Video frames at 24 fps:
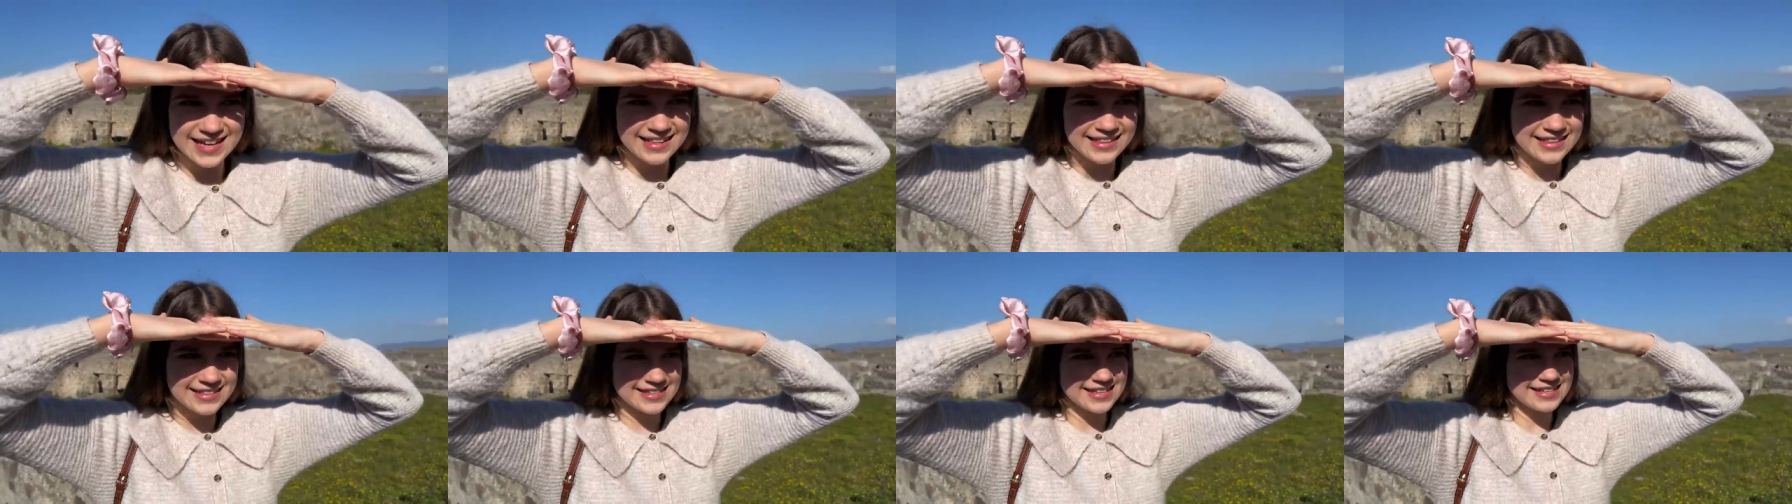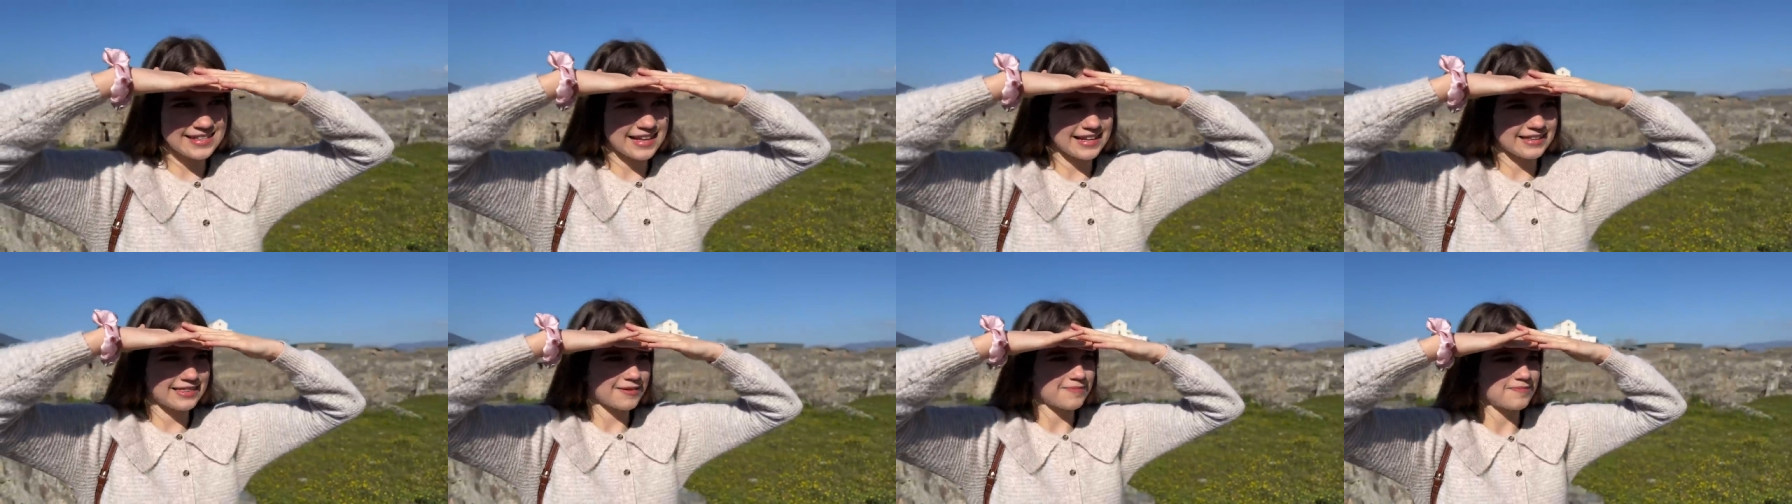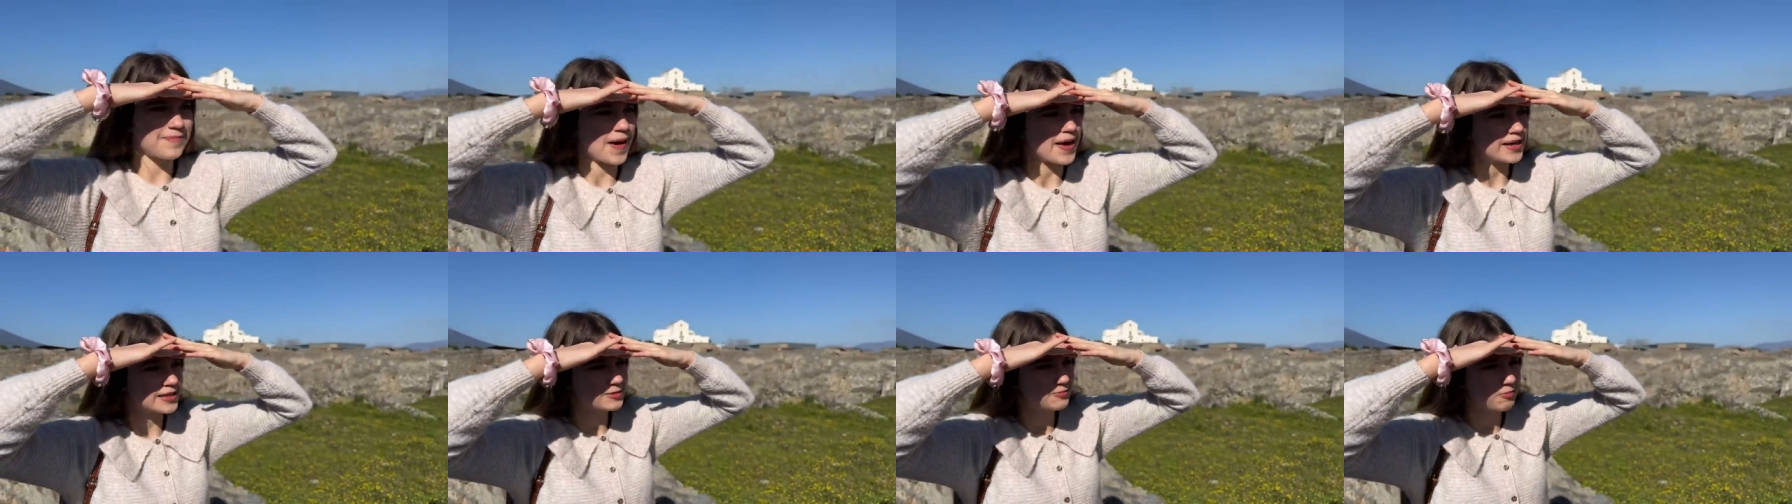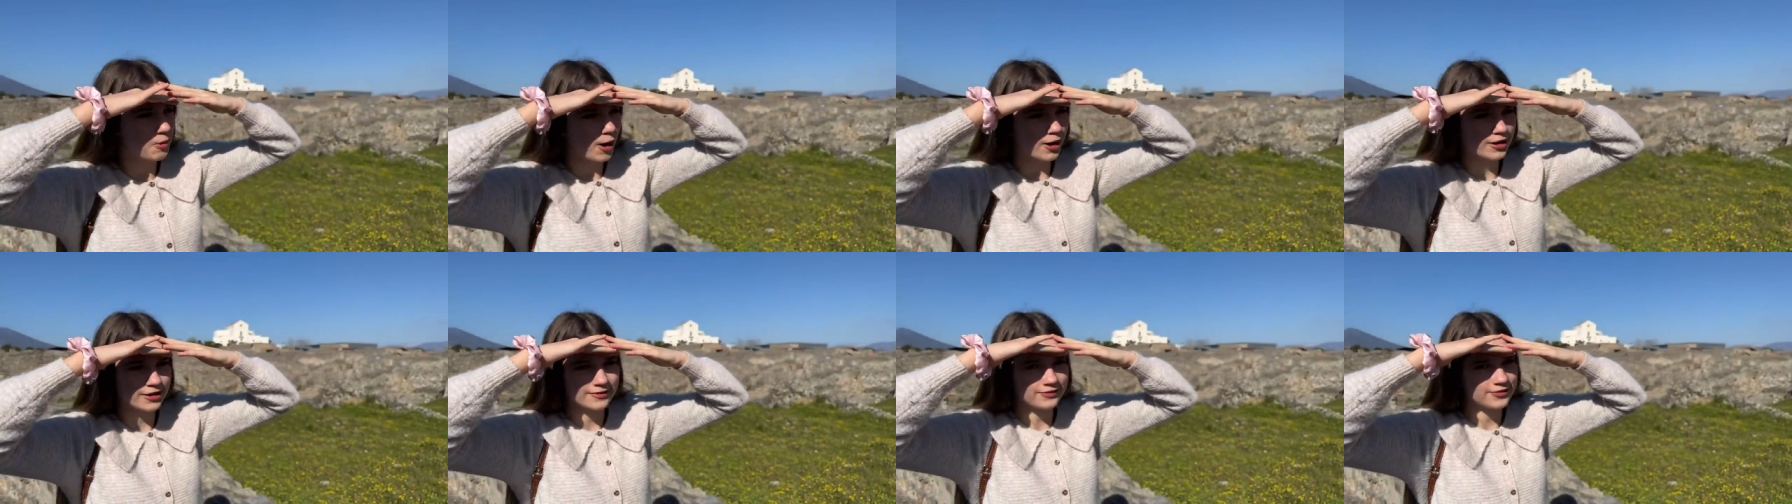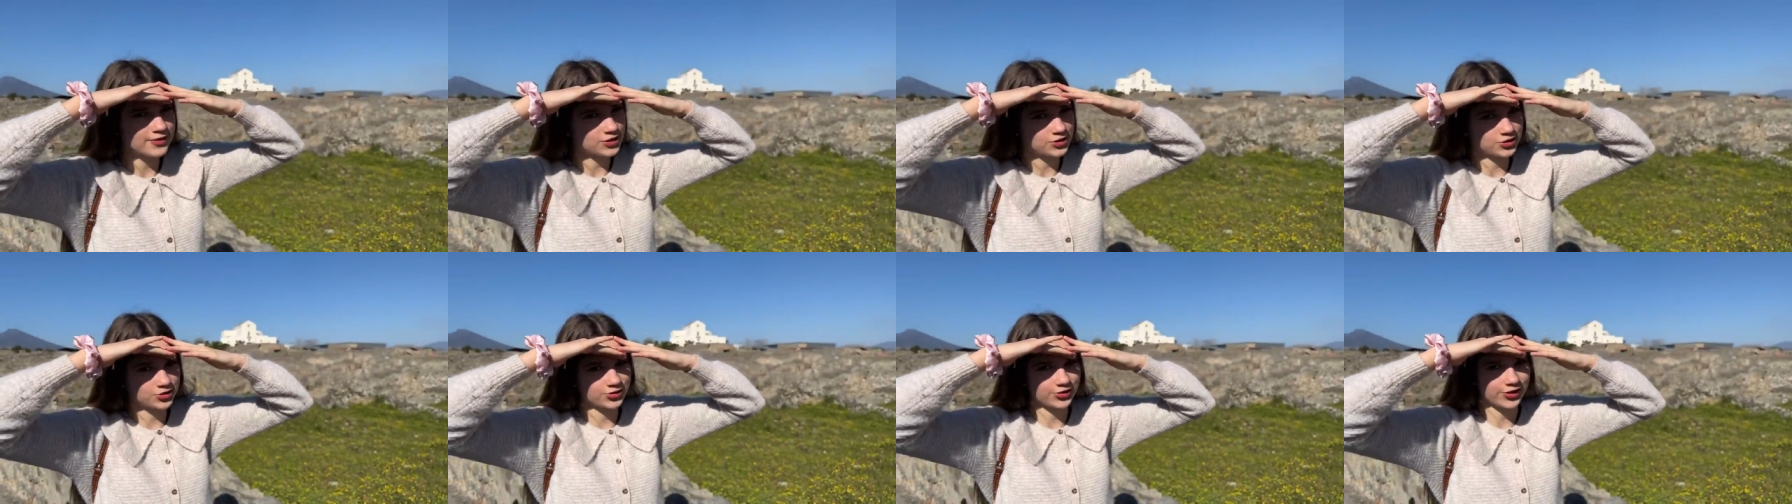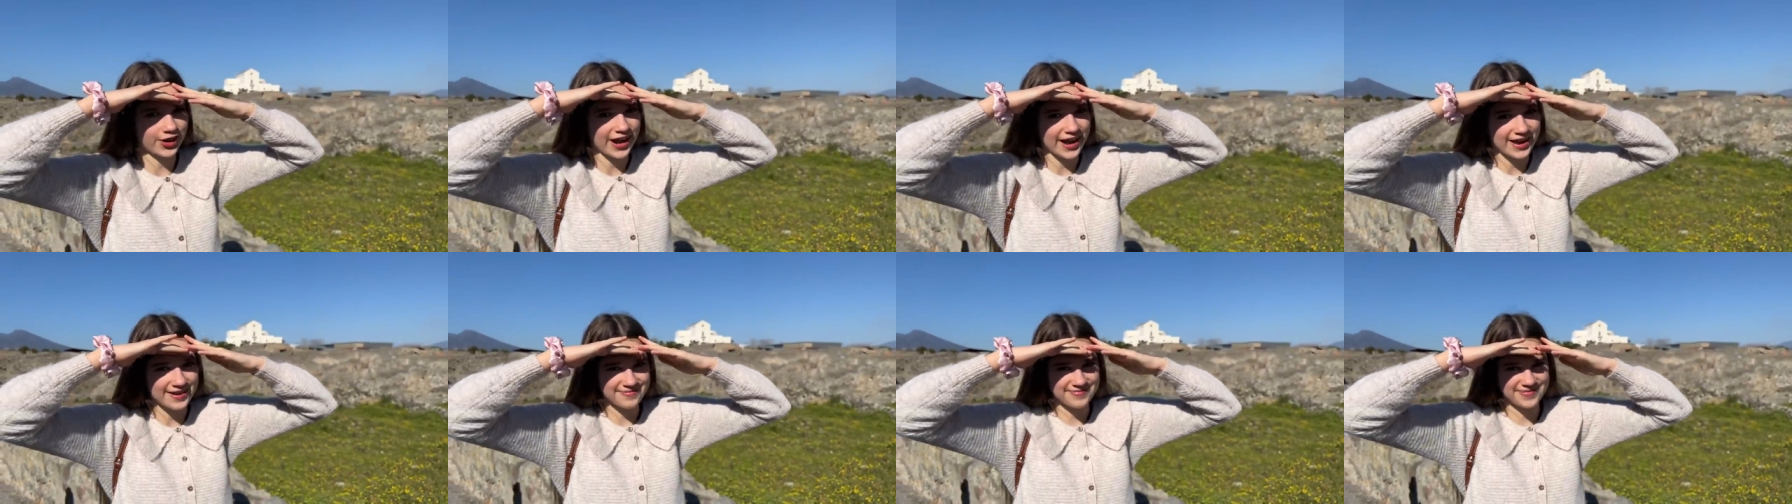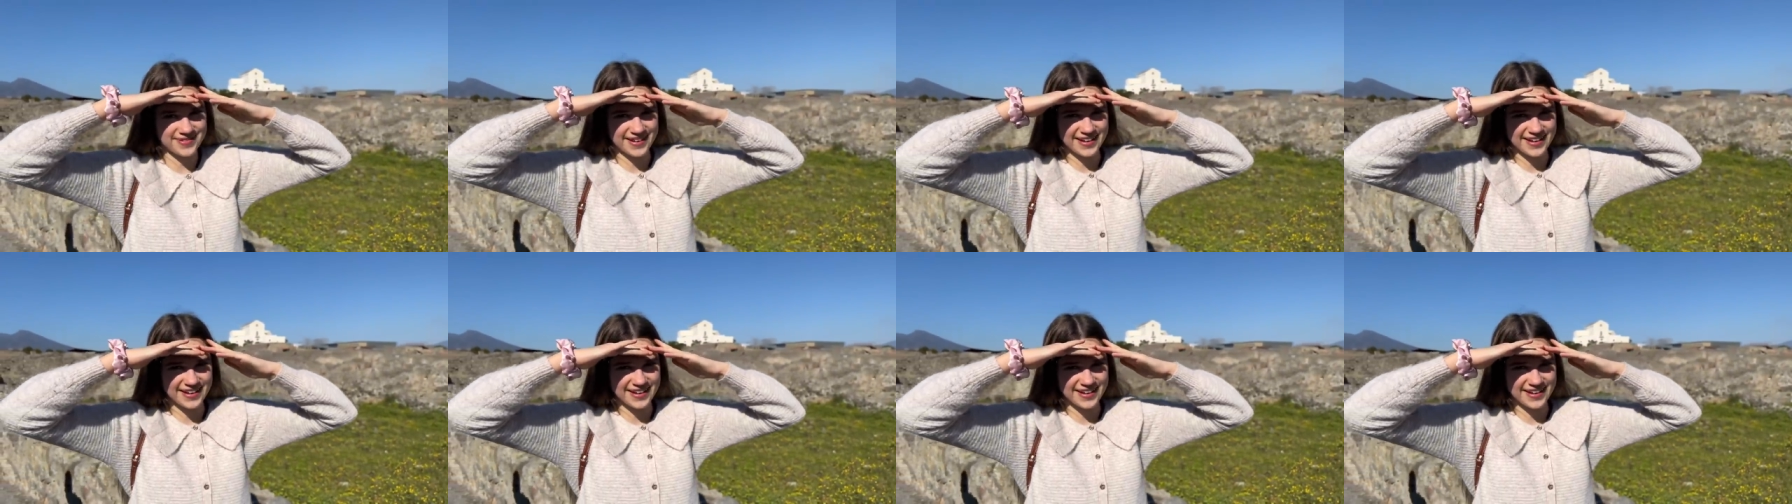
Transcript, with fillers: This is like the best part of the trip.